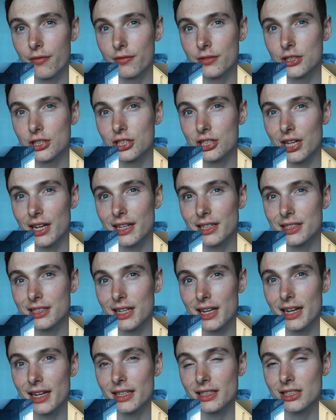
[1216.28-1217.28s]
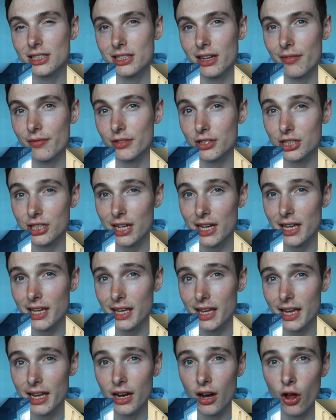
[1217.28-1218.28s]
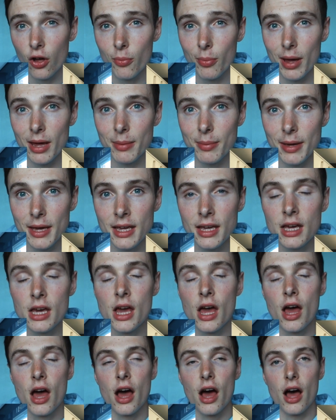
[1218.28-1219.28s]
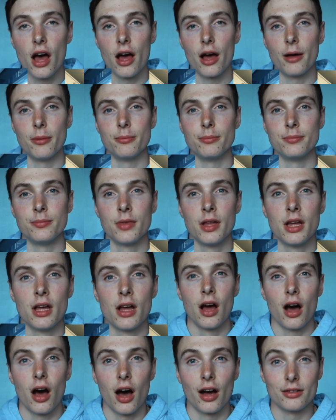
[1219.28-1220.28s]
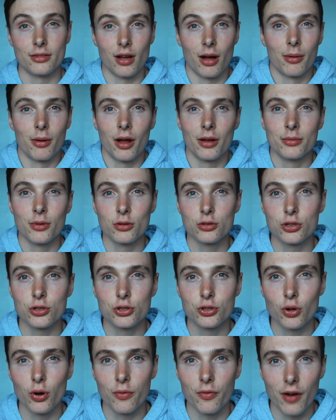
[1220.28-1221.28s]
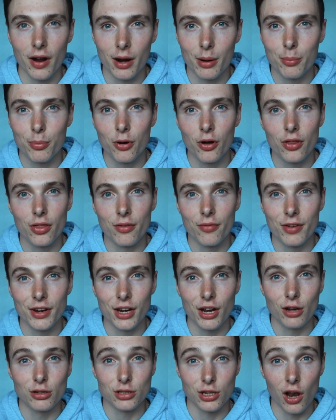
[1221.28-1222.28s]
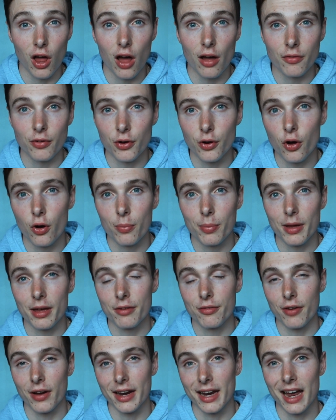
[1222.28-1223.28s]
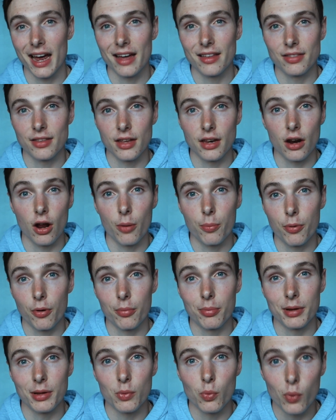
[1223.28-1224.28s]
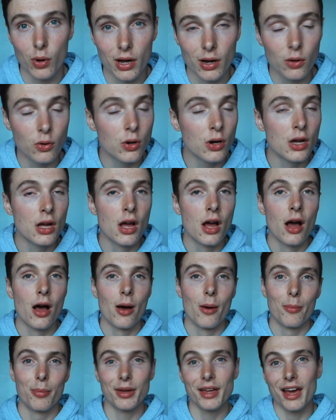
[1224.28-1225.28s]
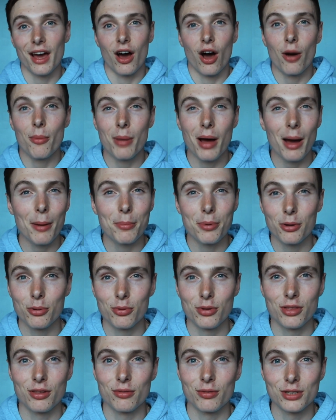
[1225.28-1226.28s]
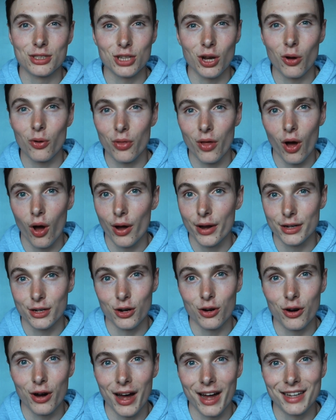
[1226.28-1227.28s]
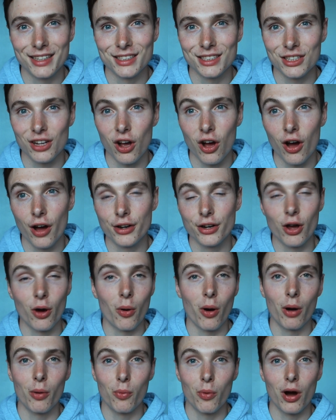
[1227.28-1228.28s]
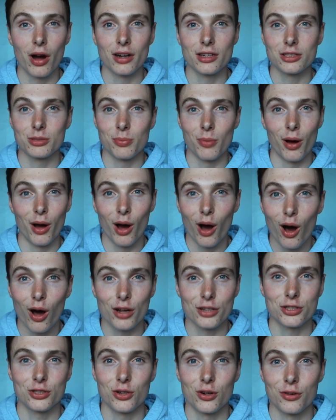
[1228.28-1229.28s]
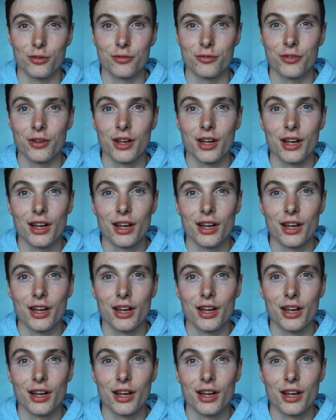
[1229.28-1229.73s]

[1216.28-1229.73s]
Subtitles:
16, 17 kilo maybe. I'm not too sure if I can put the videos live or not, but if I can, then I probably will. But yeah, I'm happy with the result that I got, and I know I worked my arse off,